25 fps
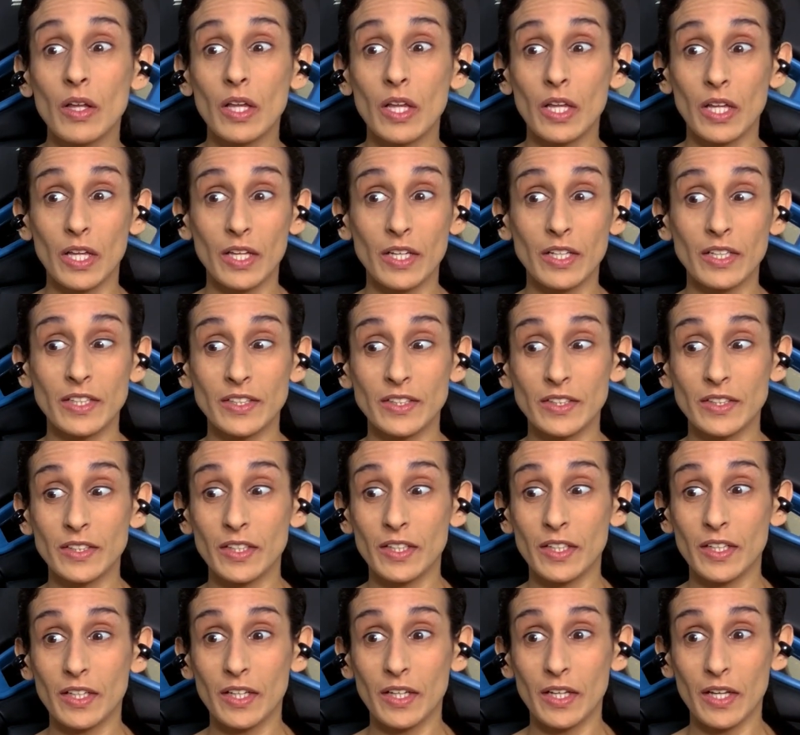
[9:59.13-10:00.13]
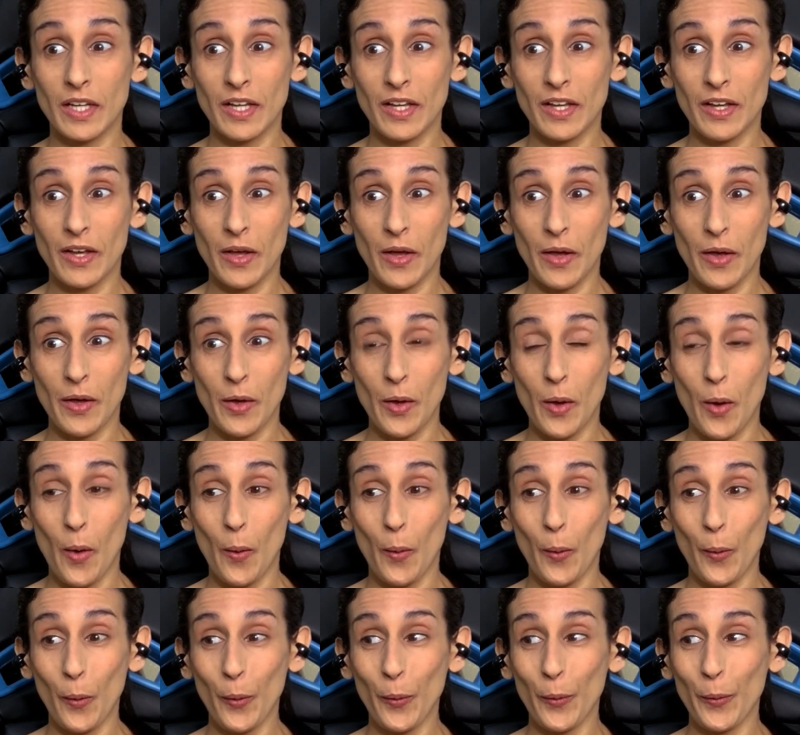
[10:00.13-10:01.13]
I'd rather not.
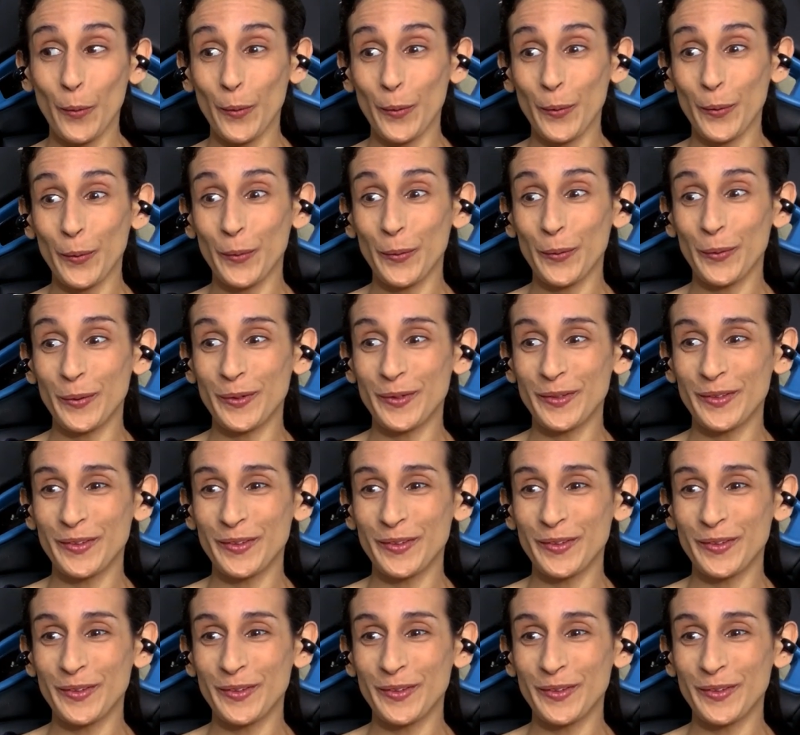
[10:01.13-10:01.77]
Hey,